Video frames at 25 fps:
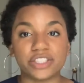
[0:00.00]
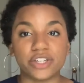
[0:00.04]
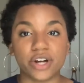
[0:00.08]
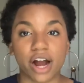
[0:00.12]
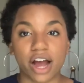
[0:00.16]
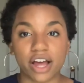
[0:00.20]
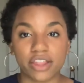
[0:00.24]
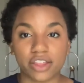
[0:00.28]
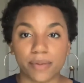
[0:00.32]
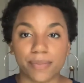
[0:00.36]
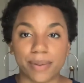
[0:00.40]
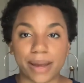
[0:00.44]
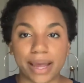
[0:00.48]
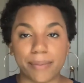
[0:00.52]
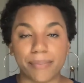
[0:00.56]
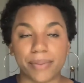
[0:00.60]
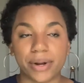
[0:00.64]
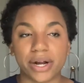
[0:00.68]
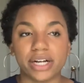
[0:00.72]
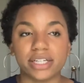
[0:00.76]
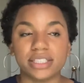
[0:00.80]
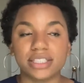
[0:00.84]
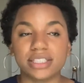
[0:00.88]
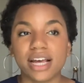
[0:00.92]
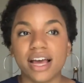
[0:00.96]
your other
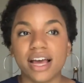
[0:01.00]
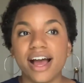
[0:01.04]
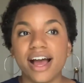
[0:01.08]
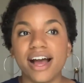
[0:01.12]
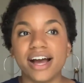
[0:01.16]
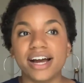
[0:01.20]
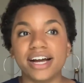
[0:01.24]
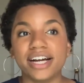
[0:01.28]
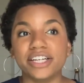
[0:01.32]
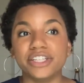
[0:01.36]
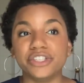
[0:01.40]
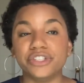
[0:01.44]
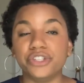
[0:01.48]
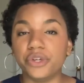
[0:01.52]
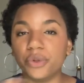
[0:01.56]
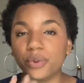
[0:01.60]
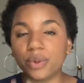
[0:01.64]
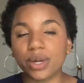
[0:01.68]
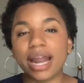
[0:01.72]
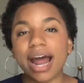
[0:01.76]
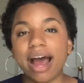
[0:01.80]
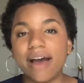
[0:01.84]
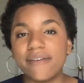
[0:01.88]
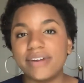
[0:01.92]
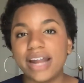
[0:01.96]
papers, you
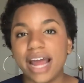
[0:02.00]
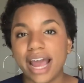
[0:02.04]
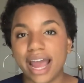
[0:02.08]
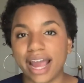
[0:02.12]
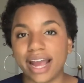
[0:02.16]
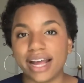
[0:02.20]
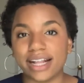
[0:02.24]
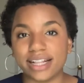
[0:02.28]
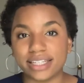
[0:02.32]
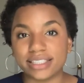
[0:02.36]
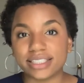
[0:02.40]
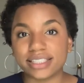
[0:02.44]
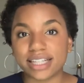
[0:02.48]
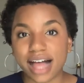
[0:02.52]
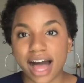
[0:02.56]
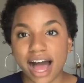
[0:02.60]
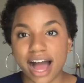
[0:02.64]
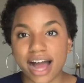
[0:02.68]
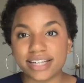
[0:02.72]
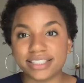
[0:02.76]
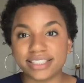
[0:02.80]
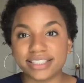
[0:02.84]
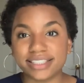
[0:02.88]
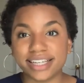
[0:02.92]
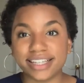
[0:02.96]
can have an A in this
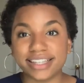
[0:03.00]
class.